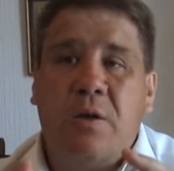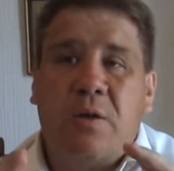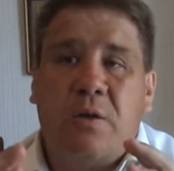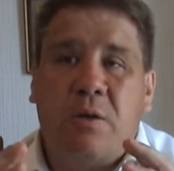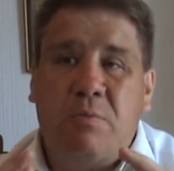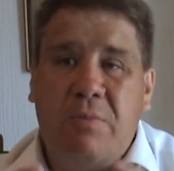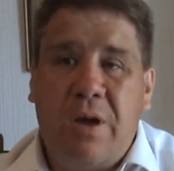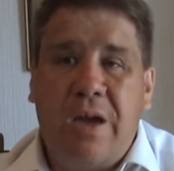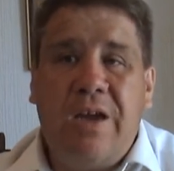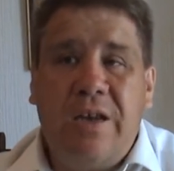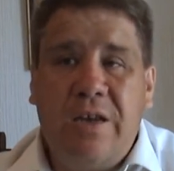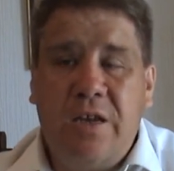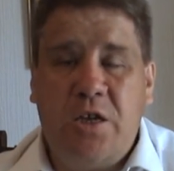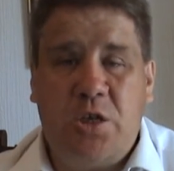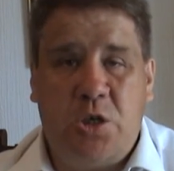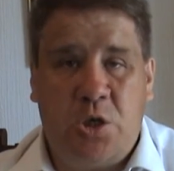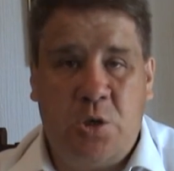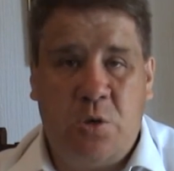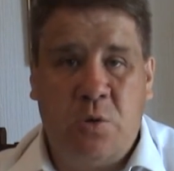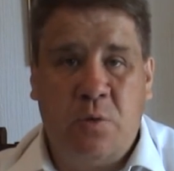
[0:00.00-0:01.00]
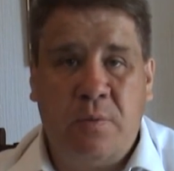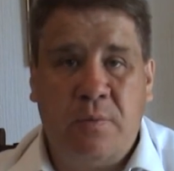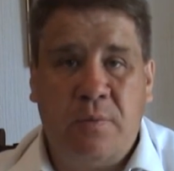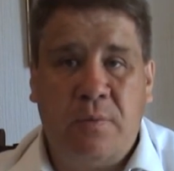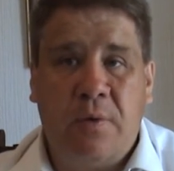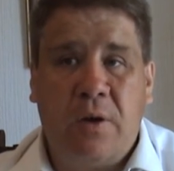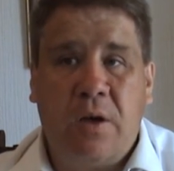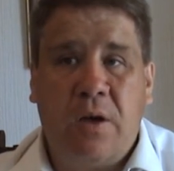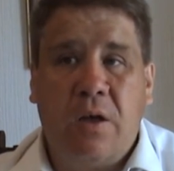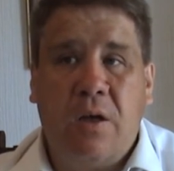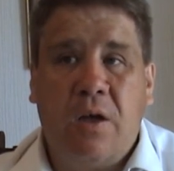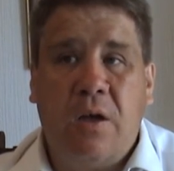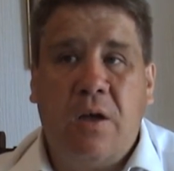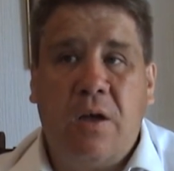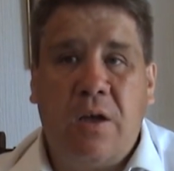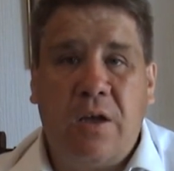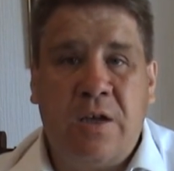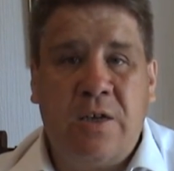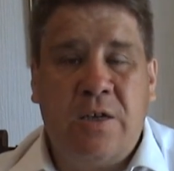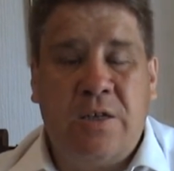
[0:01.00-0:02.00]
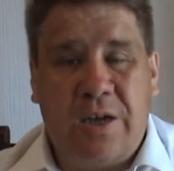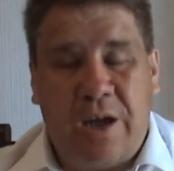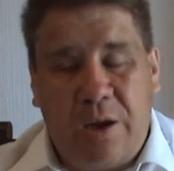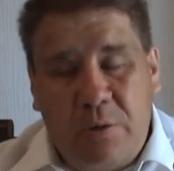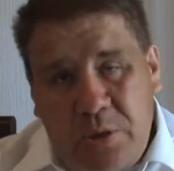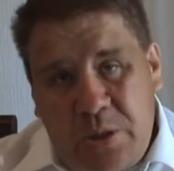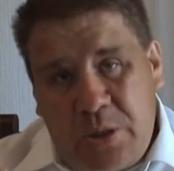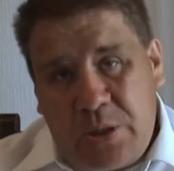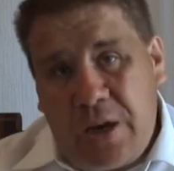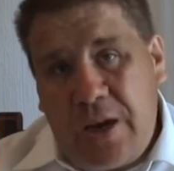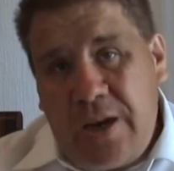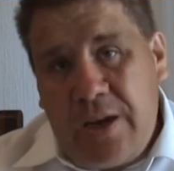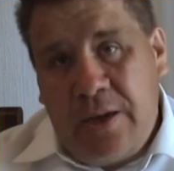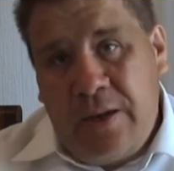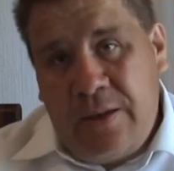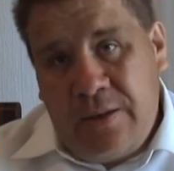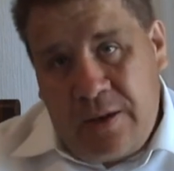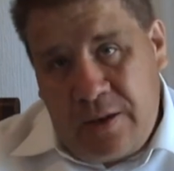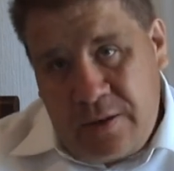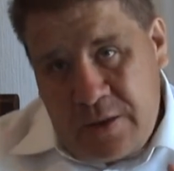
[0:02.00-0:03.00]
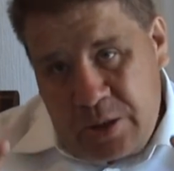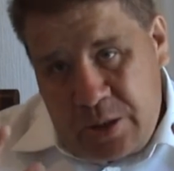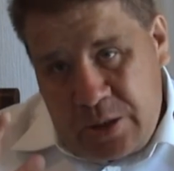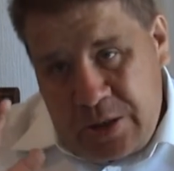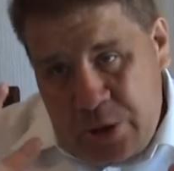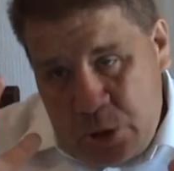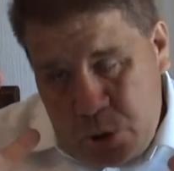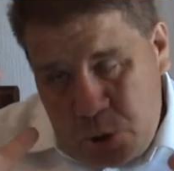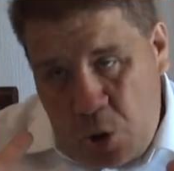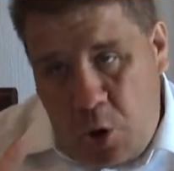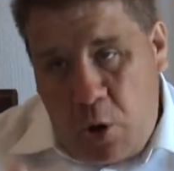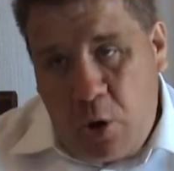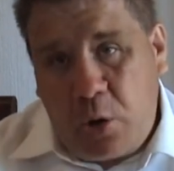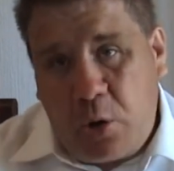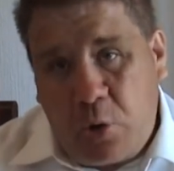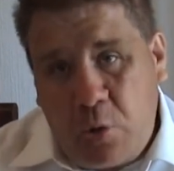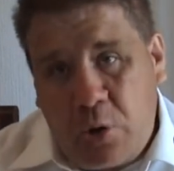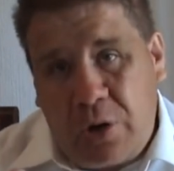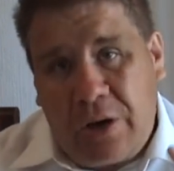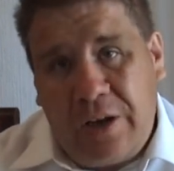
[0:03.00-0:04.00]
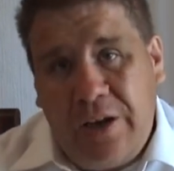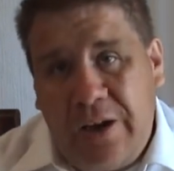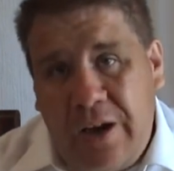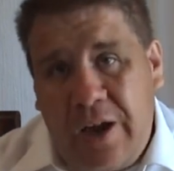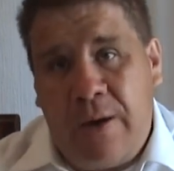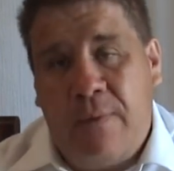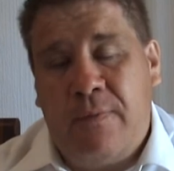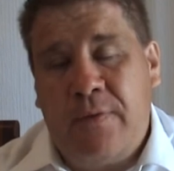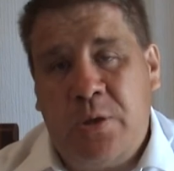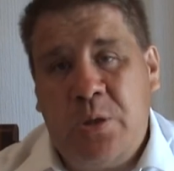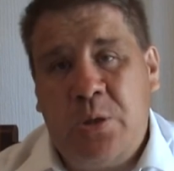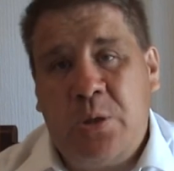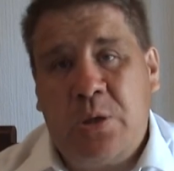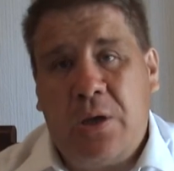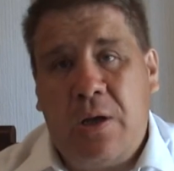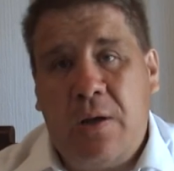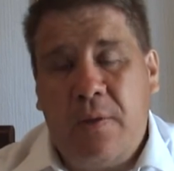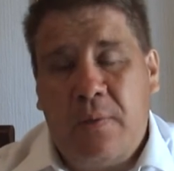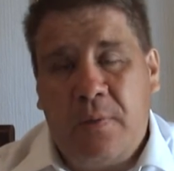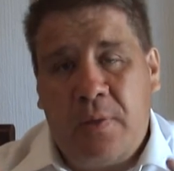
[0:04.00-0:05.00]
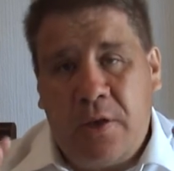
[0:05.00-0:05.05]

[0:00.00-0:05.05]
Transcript: The main issue is I was saying that there's historical clear evidence